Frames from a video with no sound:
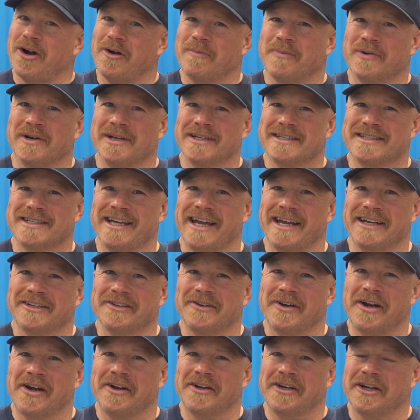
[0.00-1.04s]
all pretty psyched
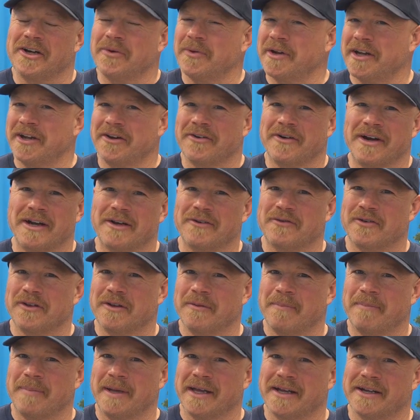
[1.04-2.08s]
around here. We're getting ready for
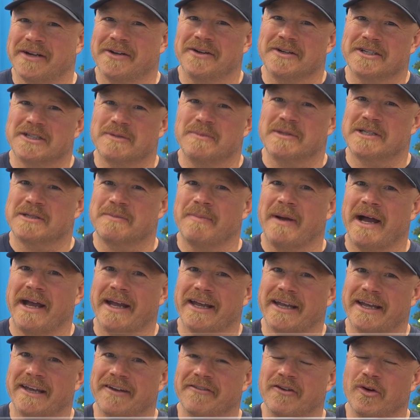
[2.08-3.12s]
the big Christmas
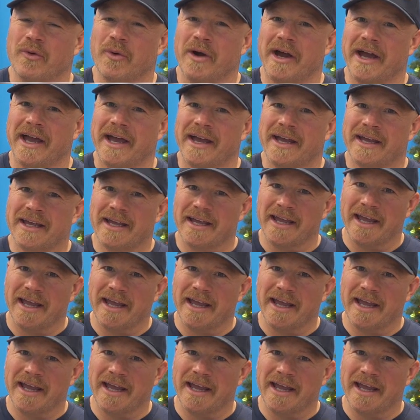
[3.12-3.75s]
bike giveaway,